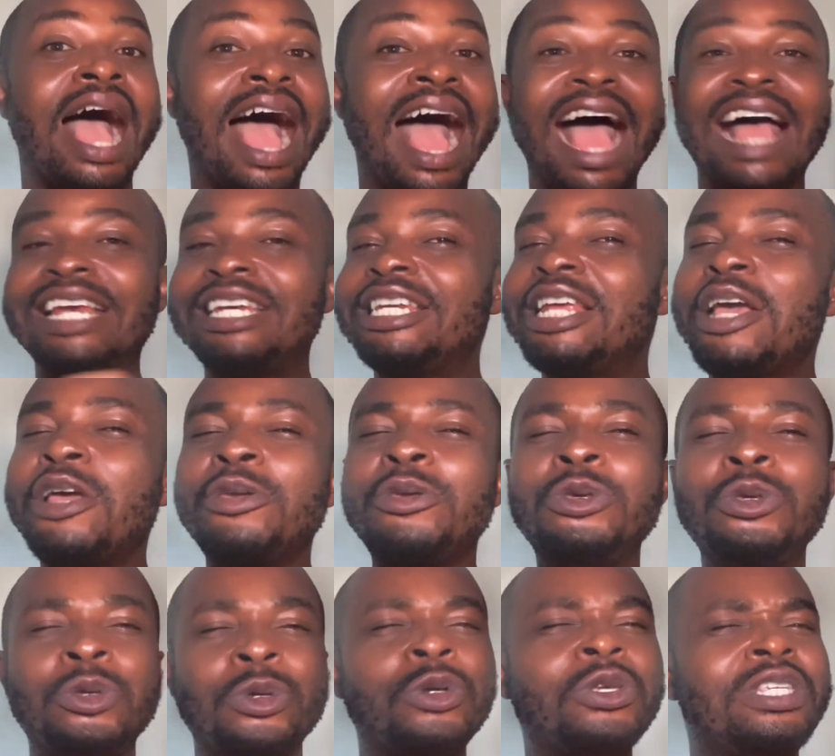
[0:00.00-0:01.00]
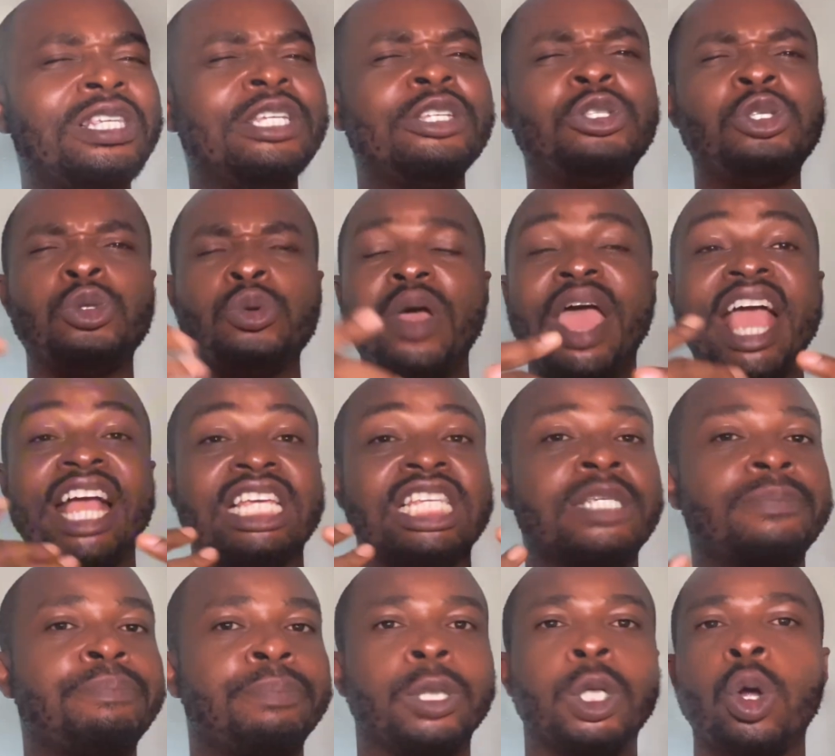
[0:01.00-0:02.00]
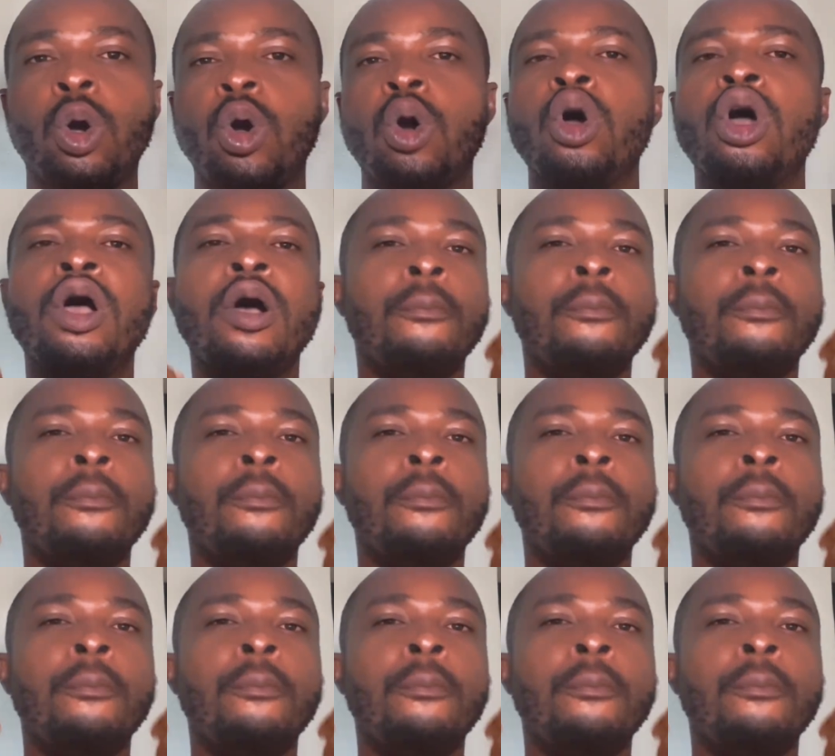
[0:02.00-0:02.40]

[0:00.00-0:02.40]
and use it to explore,